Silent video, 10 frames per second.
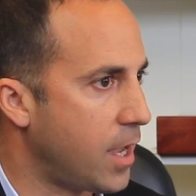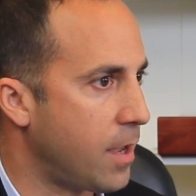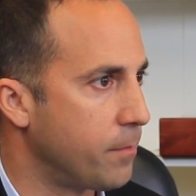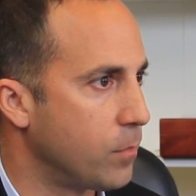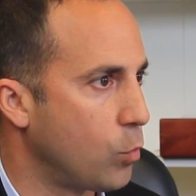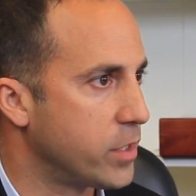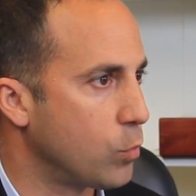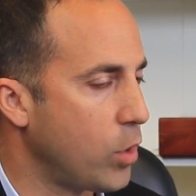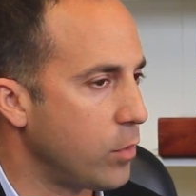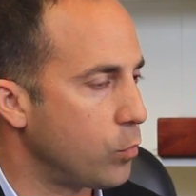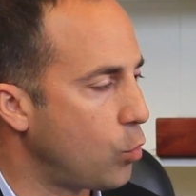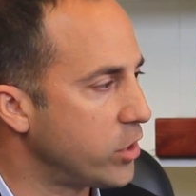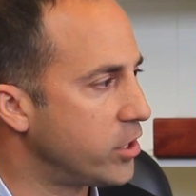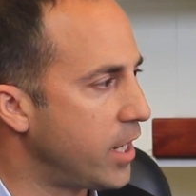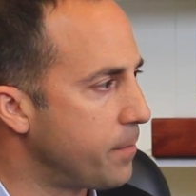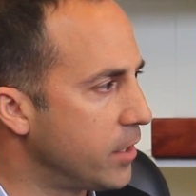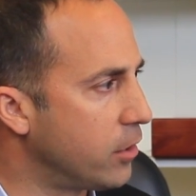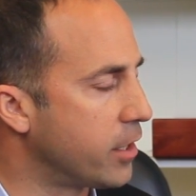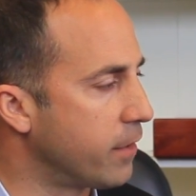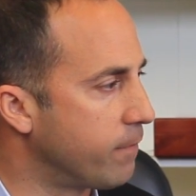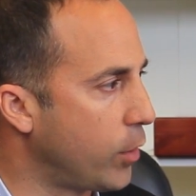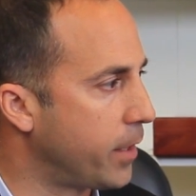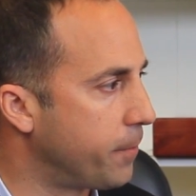What should I be looking for?